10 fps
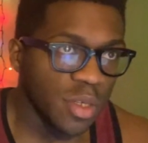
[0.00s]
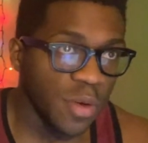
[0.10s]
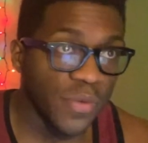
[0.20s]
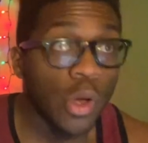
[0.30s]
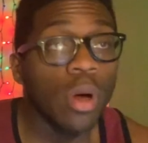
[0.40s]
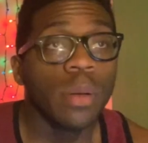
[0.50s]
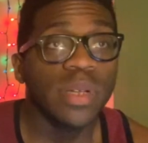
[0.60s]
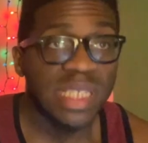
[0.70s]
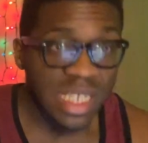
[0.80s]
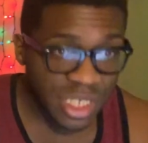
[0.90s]
if you're in a
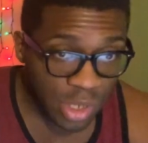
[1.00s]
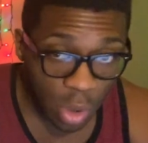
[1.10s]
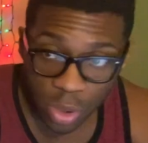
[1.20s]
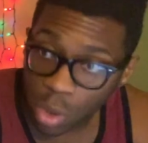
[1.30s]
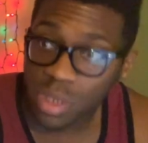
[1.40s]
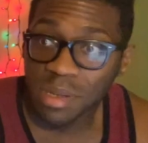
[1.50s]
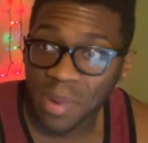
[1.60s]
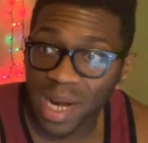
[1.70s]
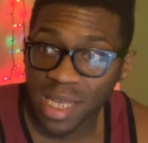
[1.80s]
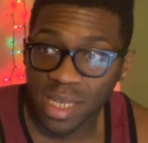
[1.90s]
position or know
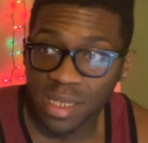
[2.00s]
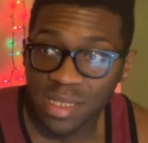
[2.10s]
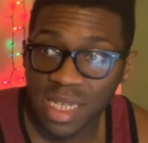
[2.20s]
somebody